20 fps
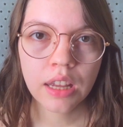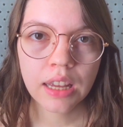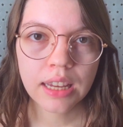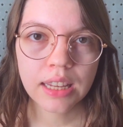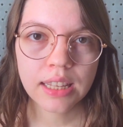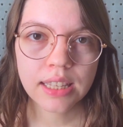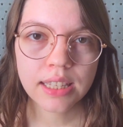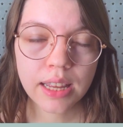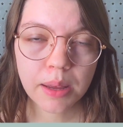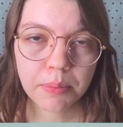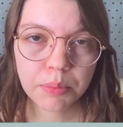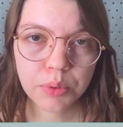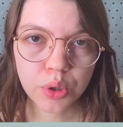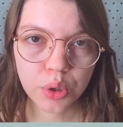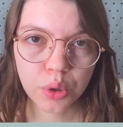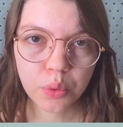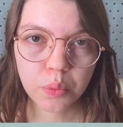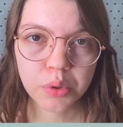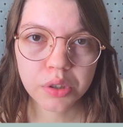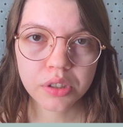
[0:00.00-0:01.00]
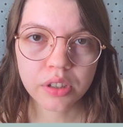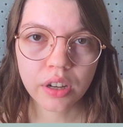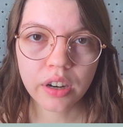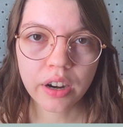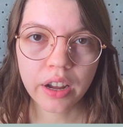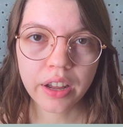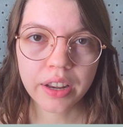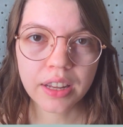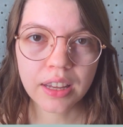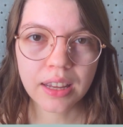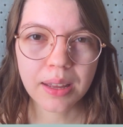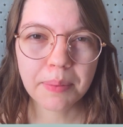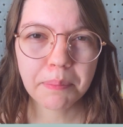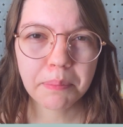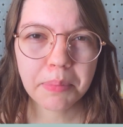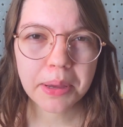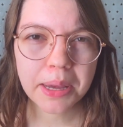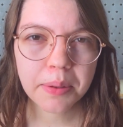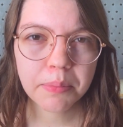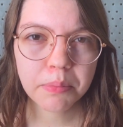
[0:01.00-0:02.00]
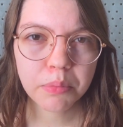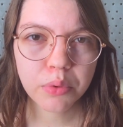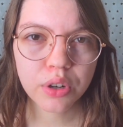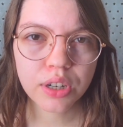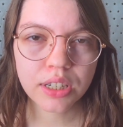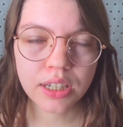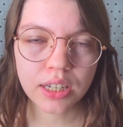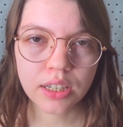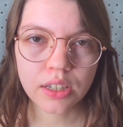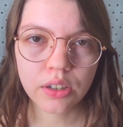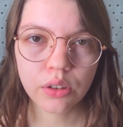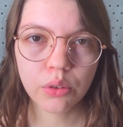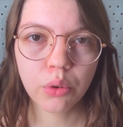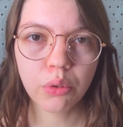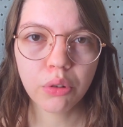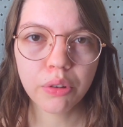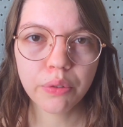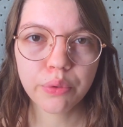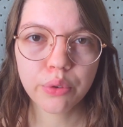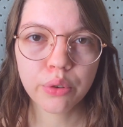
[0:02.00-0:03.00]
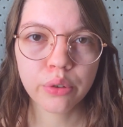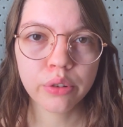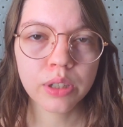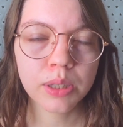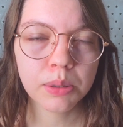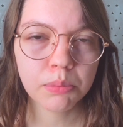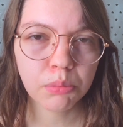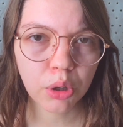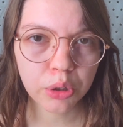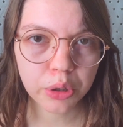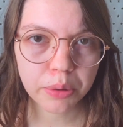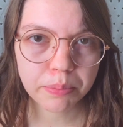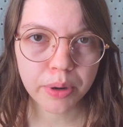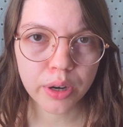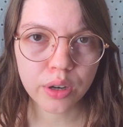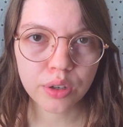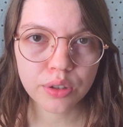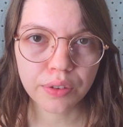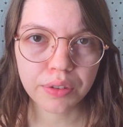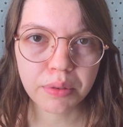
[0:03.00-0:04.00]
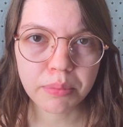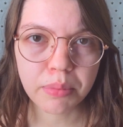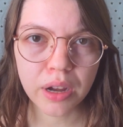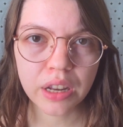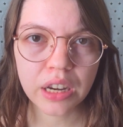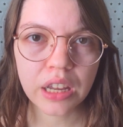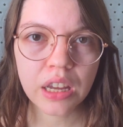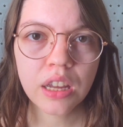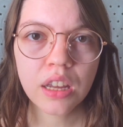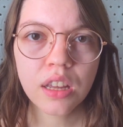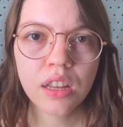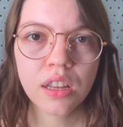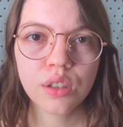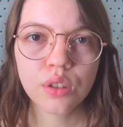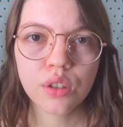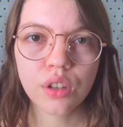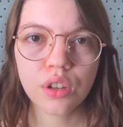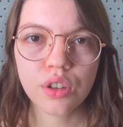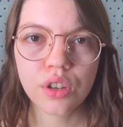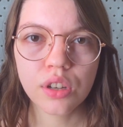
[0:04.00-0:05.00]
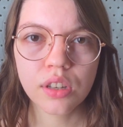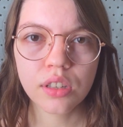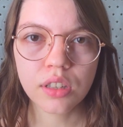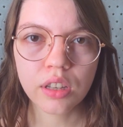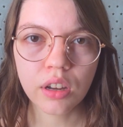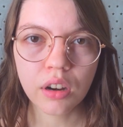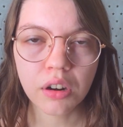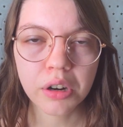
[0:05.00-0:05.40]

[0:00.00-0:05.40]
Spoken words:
In step 2, we'll start adding a bit more detail, going for smaller parts of the body, such as the